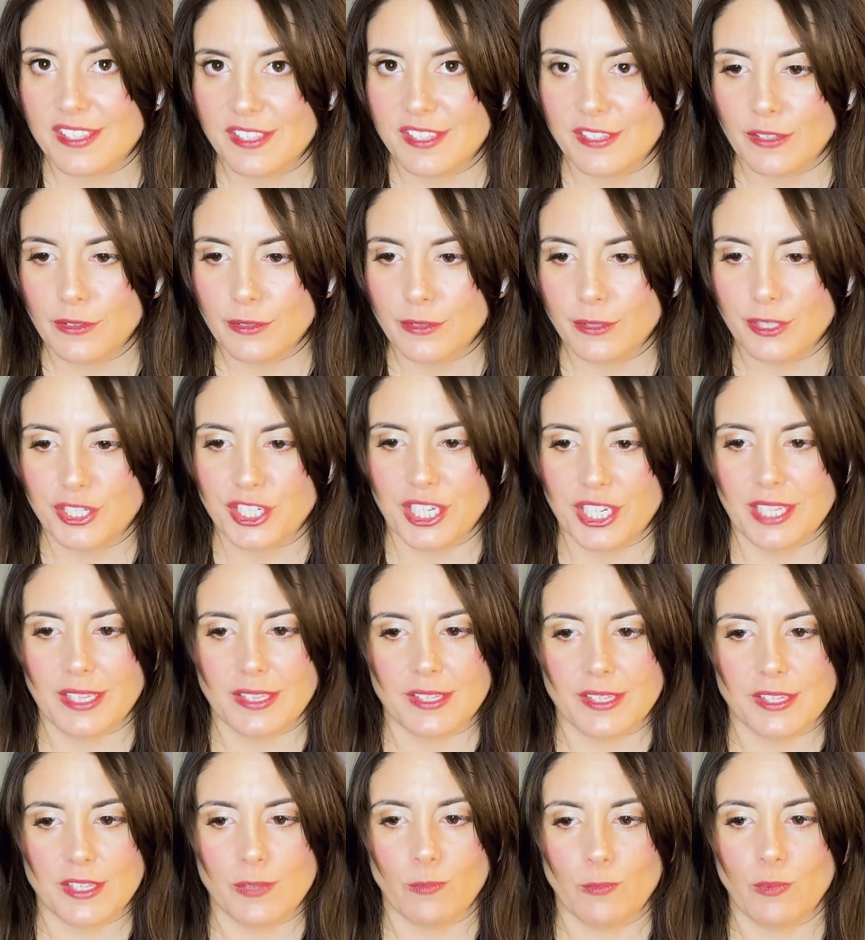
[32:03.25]

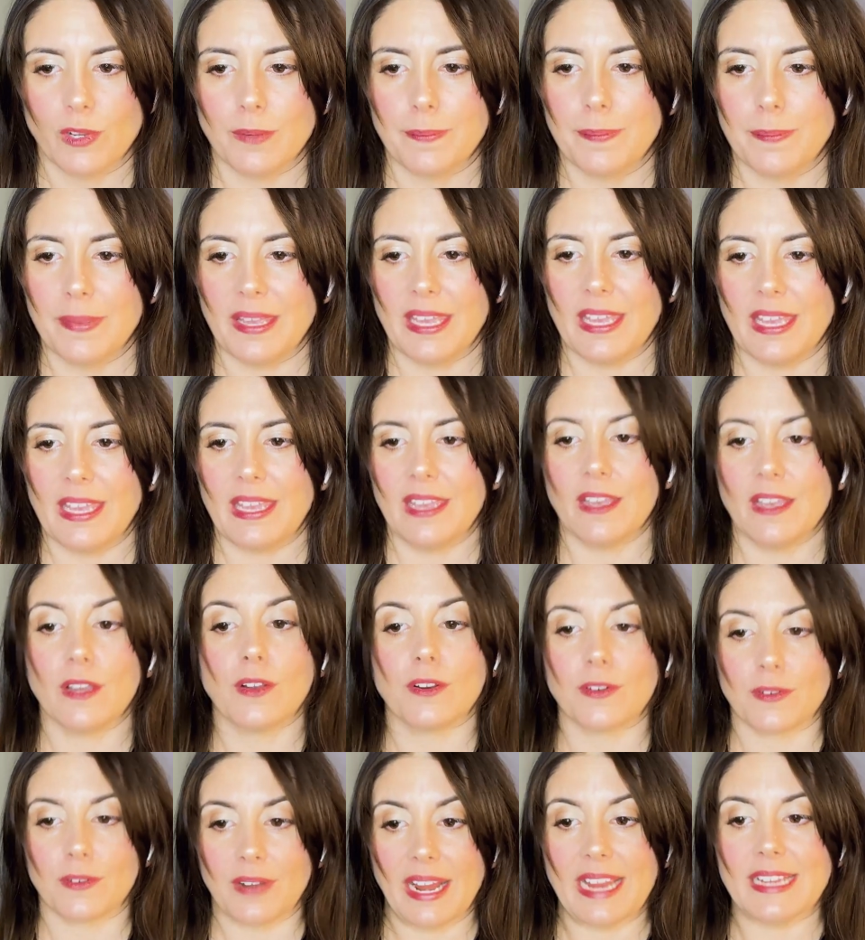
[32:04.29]
solutions would be
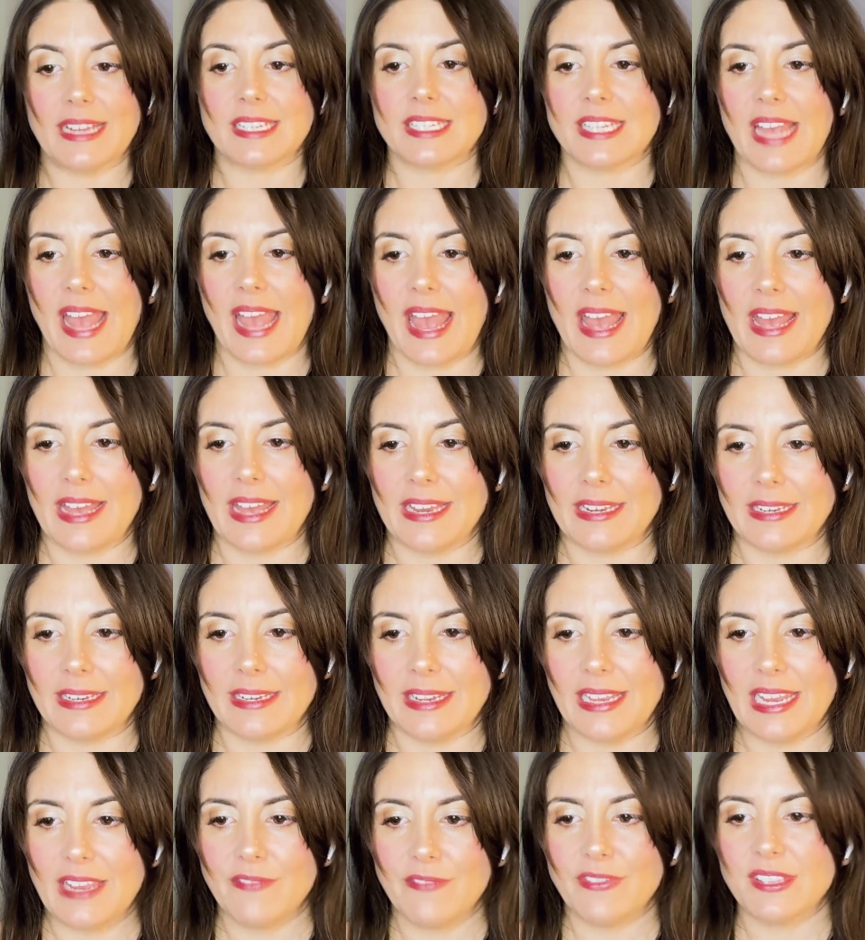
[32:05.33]
great. And
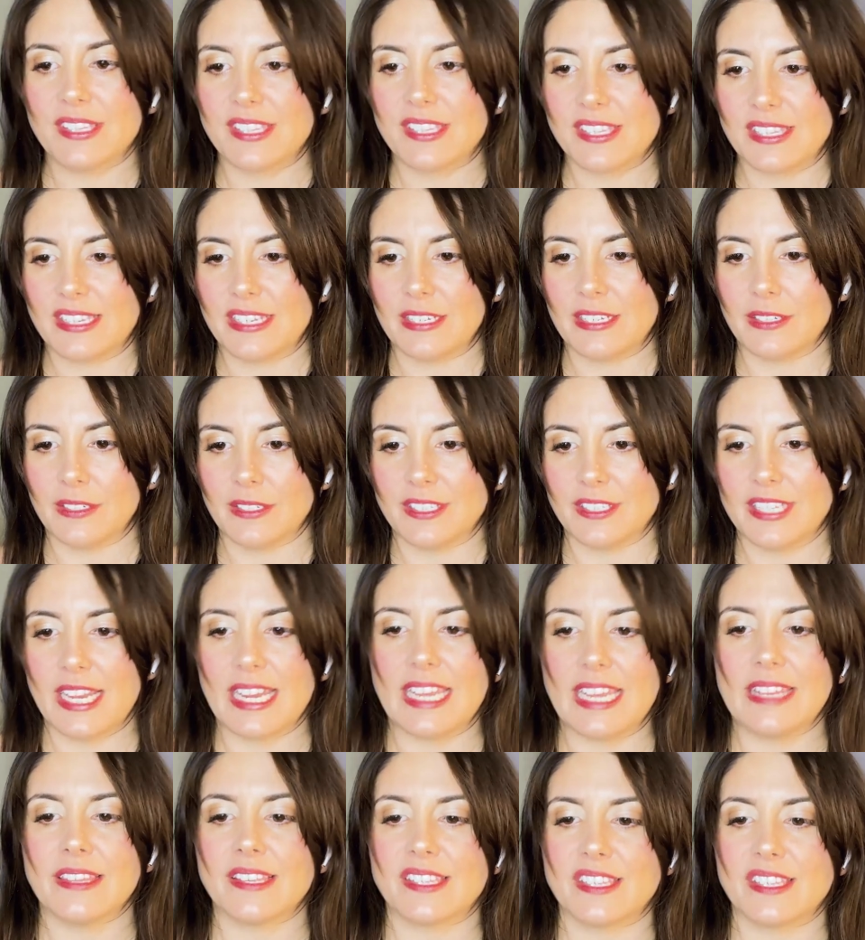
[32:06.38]
even still,
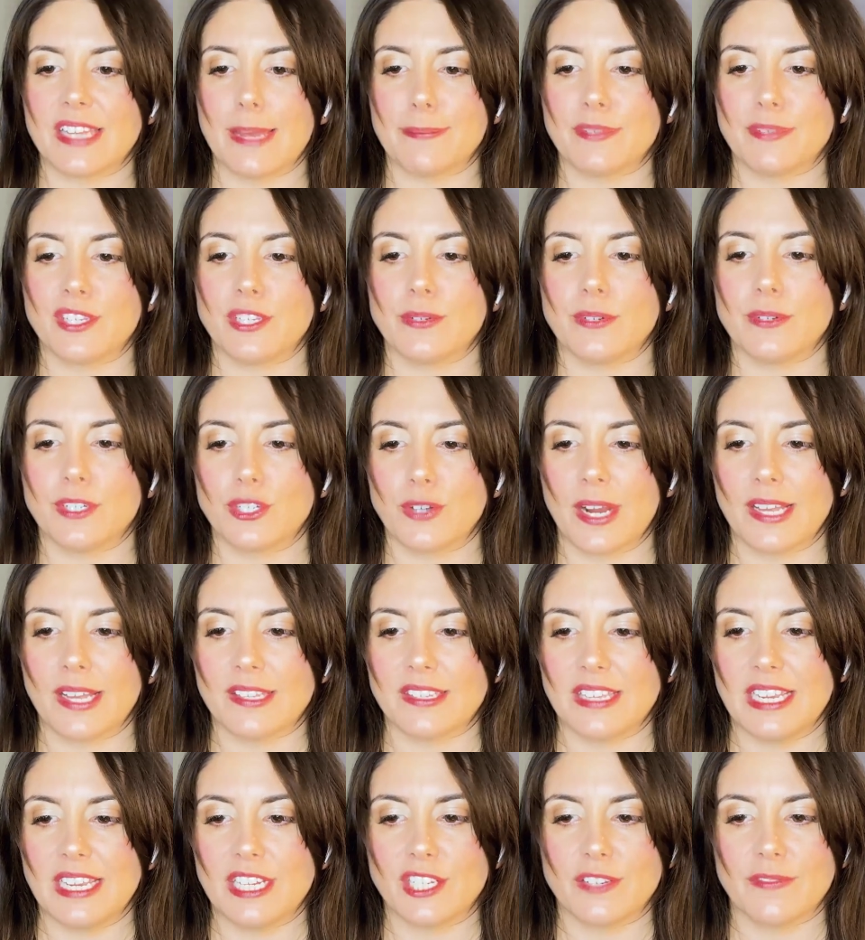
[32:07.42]
taking the steps to
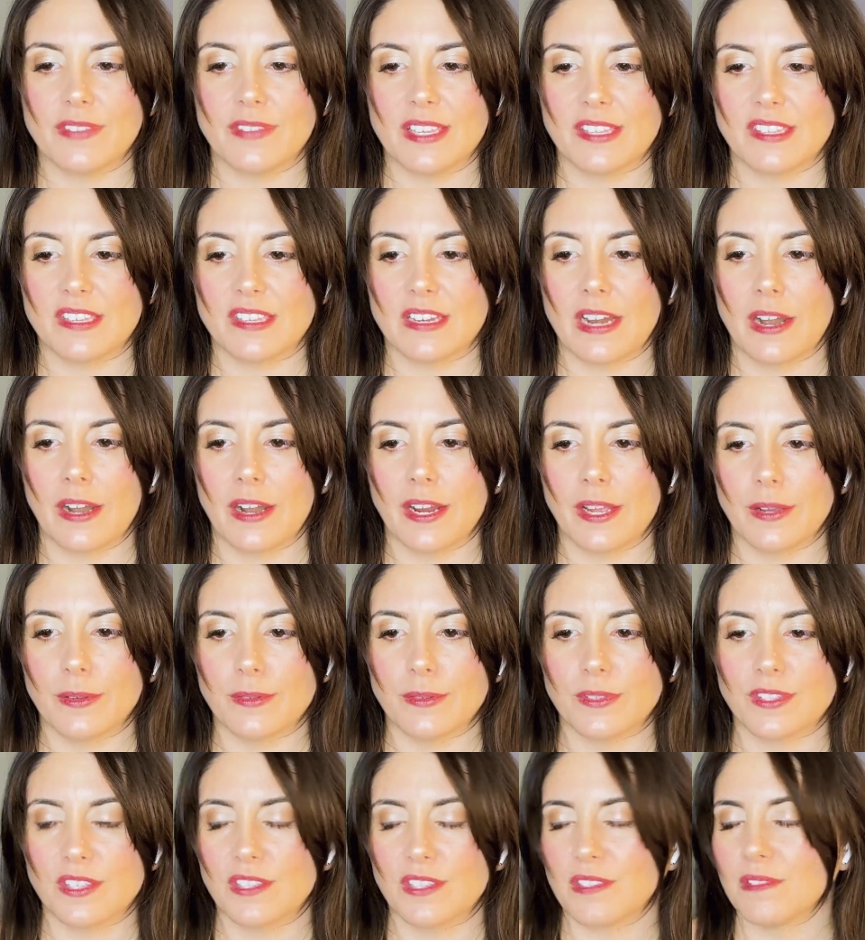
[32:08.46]
address each of these
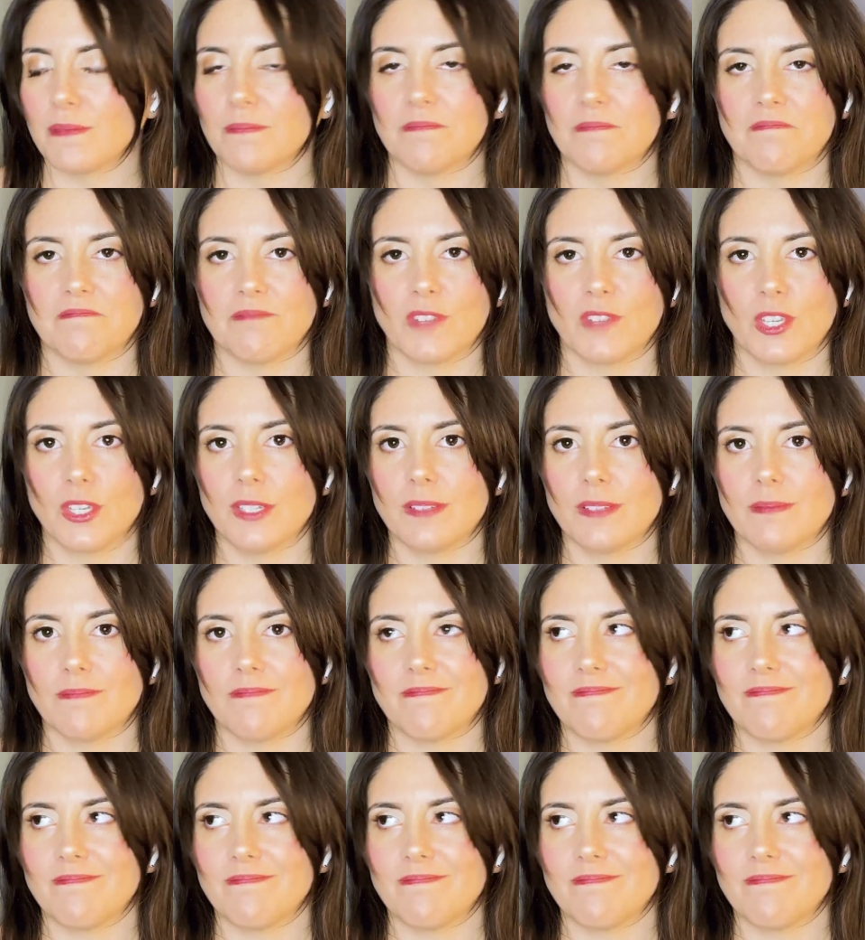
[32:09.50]
scenarios could